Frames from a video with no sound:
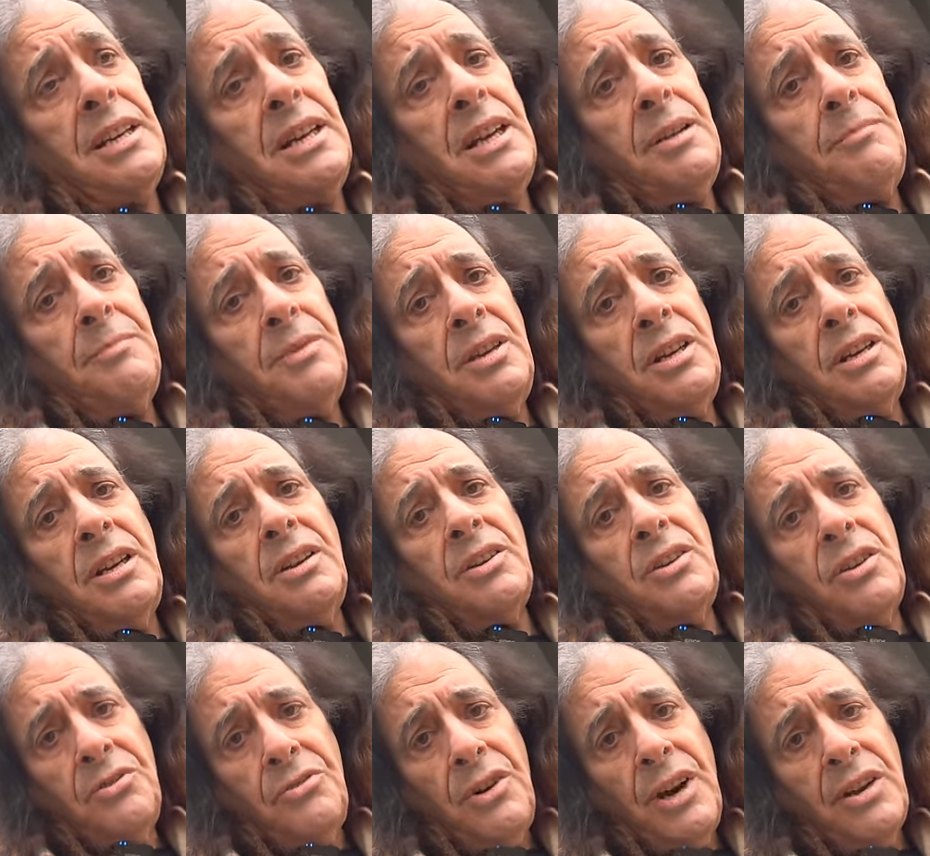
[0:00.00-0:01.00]
um, you know,
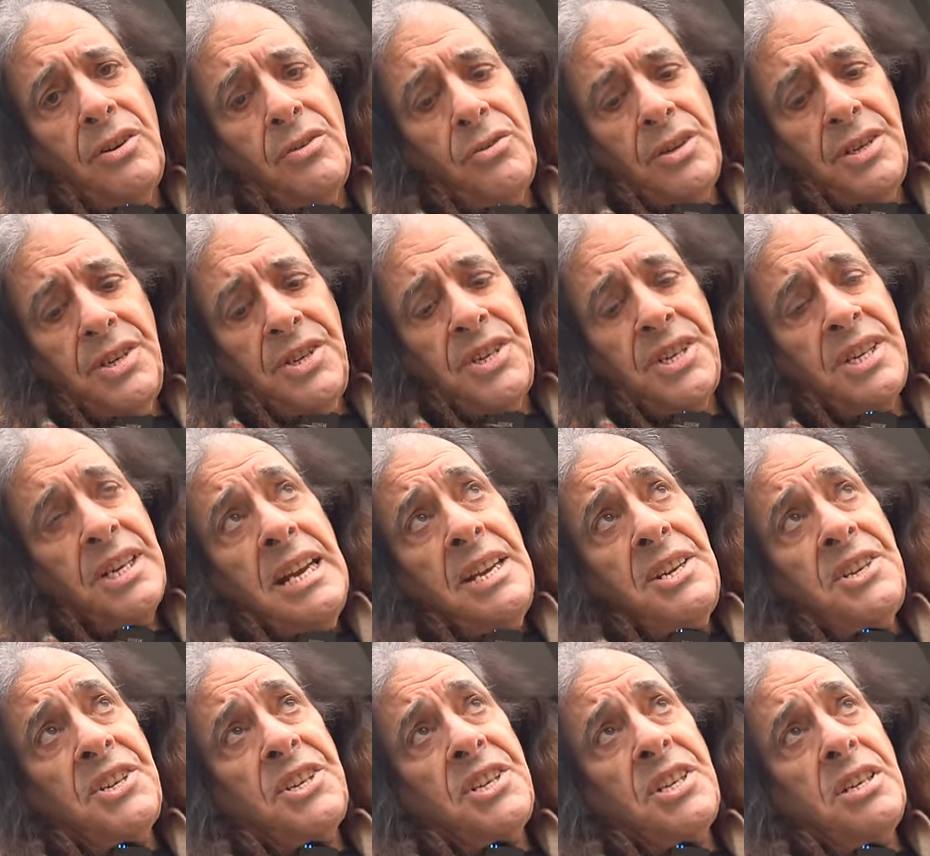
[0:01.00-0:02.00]
good records
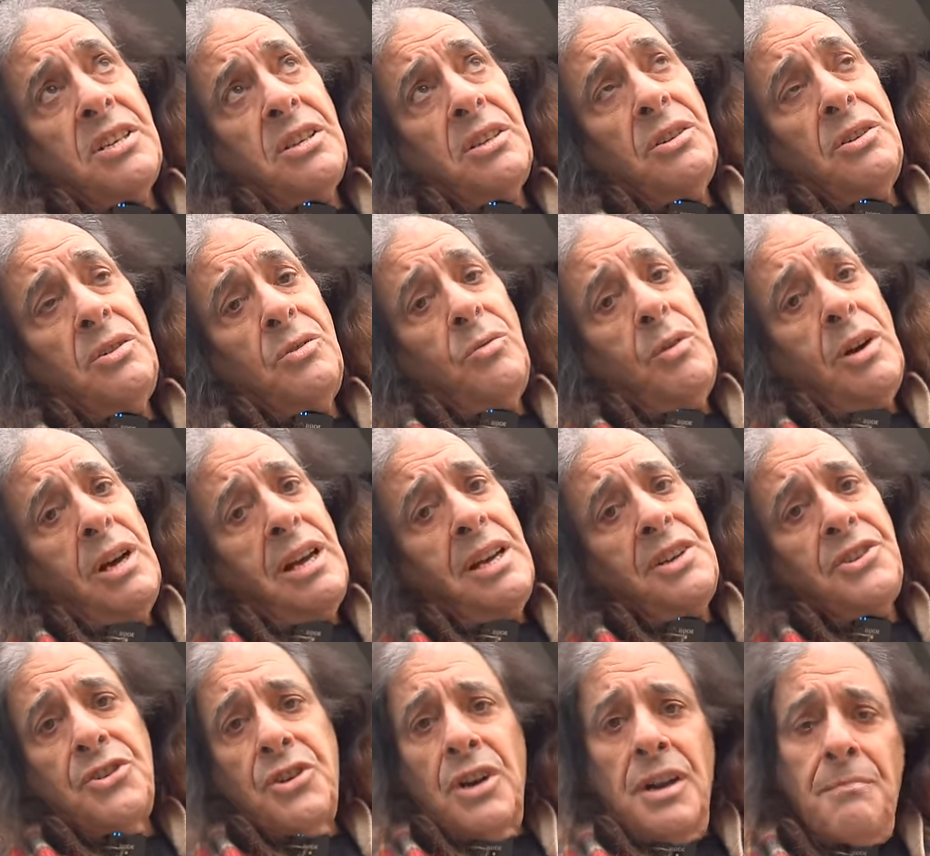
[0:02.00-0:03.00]
is to uh,
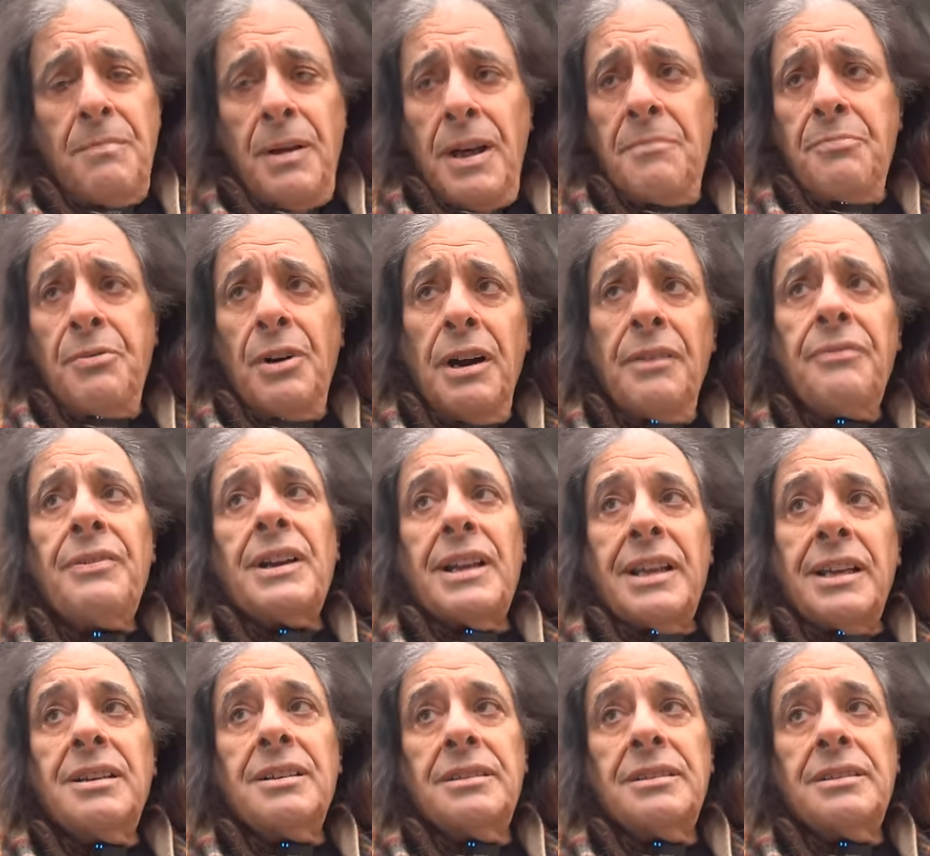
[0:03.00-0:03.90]
back perfectly.